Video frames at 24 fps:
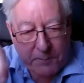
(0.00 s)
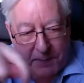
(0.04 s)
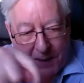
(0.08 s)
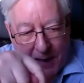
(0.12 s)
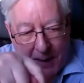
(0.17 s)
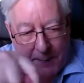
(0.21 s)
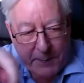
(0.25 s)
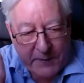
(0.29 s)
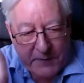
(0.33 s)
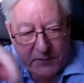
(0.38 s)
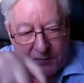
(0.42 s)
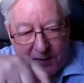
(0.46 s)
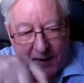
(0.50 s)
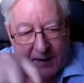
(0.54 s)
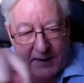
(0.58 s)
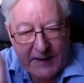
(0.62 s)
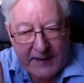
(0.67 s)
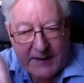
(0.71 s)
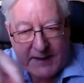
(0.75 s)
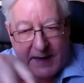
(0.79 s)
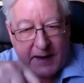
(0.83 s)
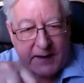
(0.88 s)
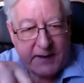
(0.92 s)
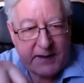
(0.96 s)
paper directly
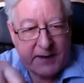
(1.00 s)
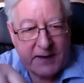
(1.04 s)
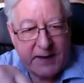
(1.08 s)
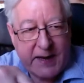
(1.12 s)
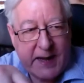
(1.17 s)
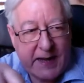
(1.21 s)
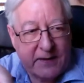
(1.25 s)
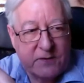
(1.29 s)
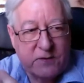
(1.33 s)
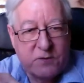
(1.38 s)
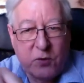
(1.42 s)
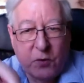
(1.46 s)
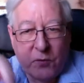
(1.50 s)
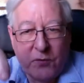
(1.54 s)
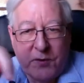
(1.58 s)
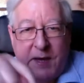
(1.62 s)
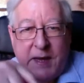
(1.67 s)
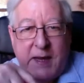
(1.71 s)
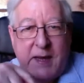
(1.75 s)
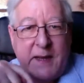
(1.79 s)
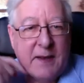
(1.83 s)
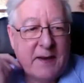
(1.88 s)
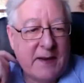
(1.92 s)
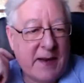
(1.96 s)
down your lens or
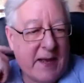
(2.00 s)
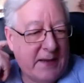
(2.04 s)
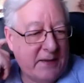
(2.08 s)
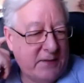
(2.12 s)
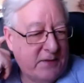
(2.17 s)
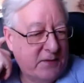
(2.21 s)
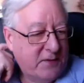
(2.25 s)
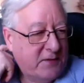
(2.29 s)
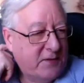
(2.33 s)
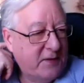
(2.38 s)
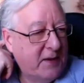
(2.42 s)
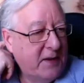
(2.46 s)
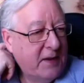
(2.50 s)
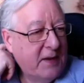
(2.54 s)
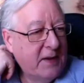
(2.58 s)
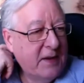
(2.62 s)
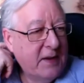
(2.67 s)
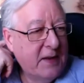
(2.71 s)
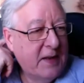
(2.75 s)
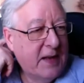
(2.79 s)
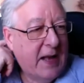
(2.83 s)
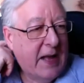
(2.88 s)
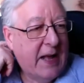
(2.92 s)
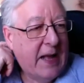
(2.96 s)
near your lens.
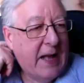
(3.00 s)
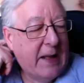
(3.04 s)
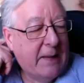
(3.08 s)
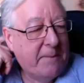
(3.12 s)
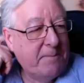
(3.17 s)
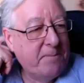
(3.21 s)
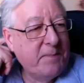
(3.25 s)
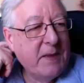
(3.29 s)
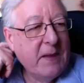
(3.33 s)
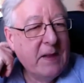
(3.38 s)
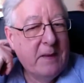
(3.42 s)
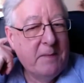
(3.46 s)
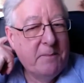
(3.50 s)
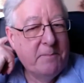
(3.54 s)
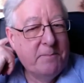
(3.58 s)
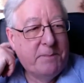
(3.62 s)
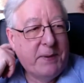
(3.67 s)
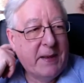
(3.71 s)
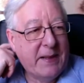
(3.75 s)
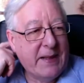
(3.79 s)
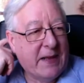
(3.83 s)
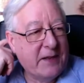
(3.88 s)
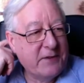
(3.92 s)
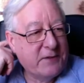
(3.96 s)

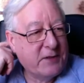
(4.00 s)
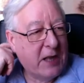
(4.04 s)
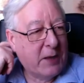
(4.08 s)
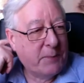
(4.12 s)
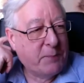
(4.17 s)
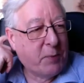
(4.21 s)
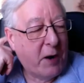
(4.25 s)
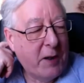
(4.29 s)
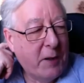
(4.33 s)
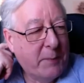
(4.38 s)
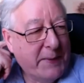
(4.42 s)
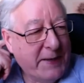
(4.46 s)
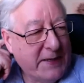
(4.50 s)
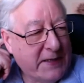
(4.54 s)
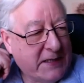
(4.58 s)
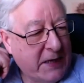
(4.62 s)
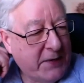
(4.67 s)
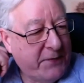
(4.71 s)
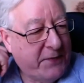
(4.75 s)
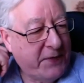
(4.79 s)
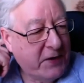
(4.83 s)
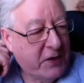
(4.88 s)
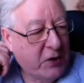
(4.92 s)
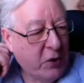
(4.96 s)
but that's probably a little bit
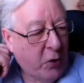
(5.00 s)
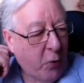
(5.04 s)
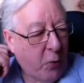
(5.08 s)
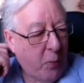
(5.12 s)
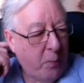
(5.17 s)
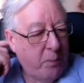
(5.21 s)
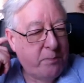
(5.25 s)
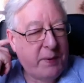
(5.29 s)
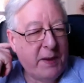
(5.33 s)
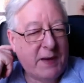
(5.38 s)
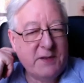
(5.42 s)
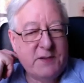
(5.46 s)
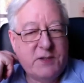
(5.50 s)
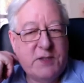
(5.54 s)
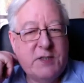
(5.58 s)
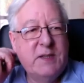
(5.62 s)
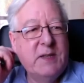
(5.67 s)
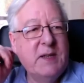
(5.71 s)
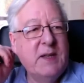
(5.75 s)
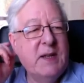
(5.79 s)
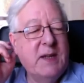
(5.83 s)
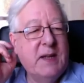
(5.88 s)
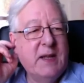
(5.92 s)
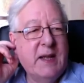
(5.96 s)
difficult. But
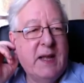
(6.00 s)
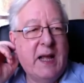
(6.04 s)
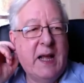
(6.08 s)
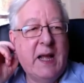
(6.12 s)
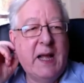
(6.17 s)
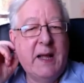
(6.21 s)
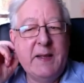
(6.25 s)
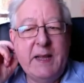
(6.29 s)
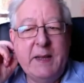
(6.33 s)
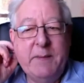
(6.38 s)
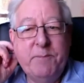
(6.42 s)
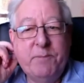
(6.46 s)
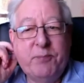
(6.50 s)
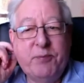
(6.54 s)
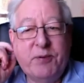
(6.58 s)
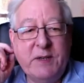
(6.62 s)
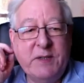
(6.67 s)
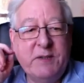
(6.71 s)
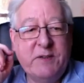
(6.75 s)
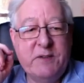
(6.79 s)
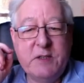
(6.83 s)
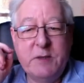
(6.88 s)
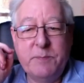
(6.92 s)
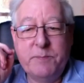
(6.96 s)
in
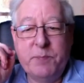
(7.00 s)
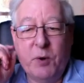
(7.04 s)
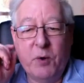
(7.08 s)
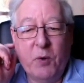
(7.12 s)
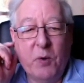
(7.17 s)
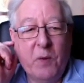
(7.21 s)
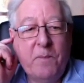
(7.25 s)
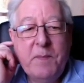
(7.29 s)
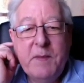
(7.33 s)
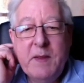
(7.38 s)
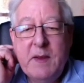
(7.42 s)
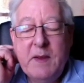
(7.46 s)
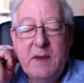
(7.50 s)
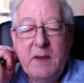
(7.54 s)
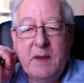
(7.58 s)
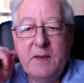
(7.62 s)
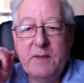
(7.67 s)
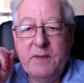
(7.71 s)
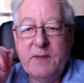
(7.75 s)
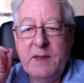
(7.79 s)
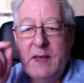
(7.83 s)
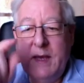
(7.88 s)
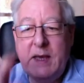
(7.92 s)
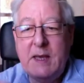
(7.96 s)
principle,
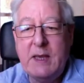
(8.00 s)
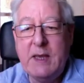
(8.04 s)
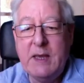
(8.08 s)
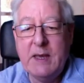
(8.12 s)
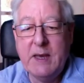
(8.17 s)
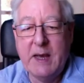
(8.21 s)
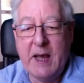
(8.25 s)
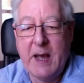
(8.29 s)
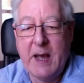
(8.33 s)
the